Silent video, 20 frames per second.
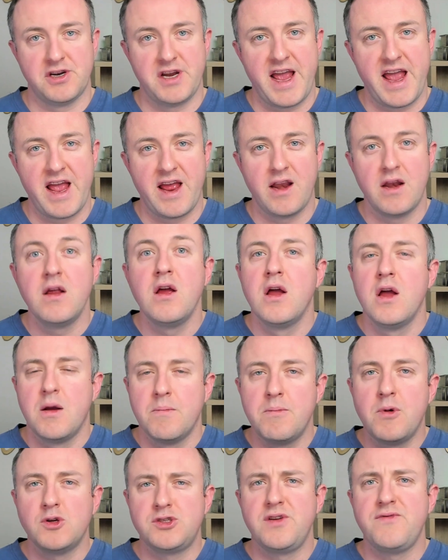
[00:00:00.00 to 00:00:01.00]
And
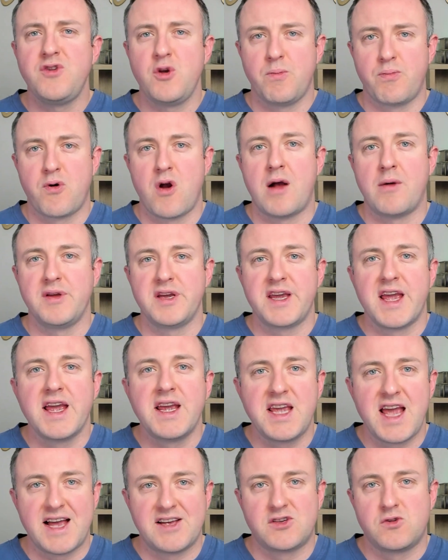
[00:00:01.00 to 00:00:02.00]
most of you probably can
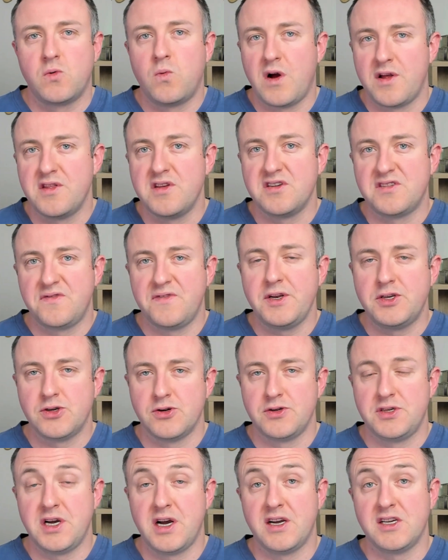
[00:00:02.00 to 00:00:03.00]
guess what this feature
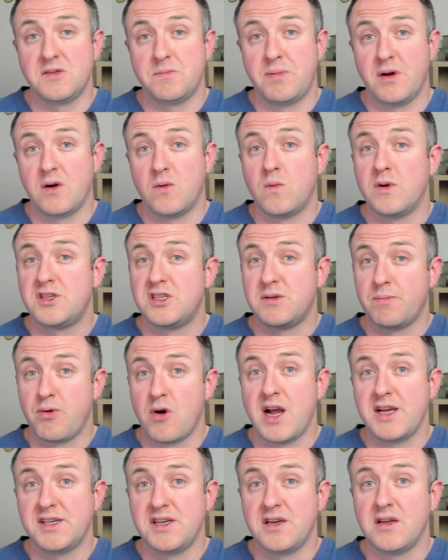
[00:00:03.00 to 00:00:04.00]
does, but what
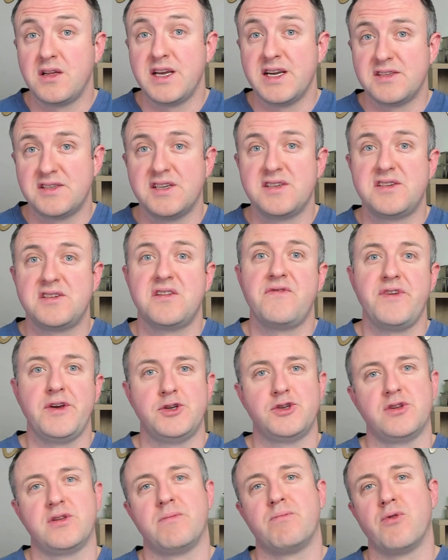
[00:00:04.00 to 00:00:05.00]
surprisingly is this is the
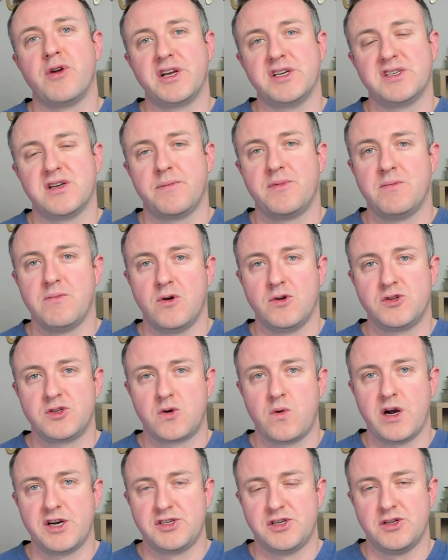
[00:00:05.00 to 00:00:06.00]
feature that brings up the most
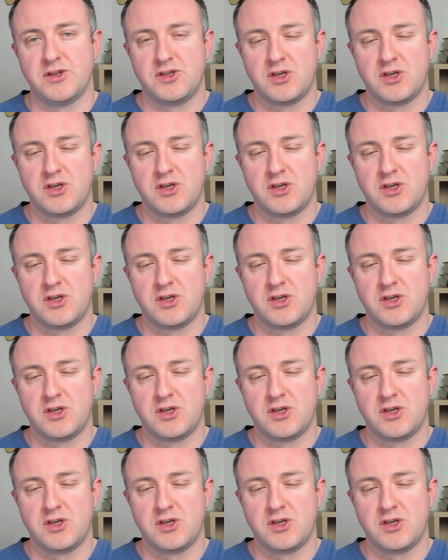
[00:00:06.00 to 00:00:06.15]
questions.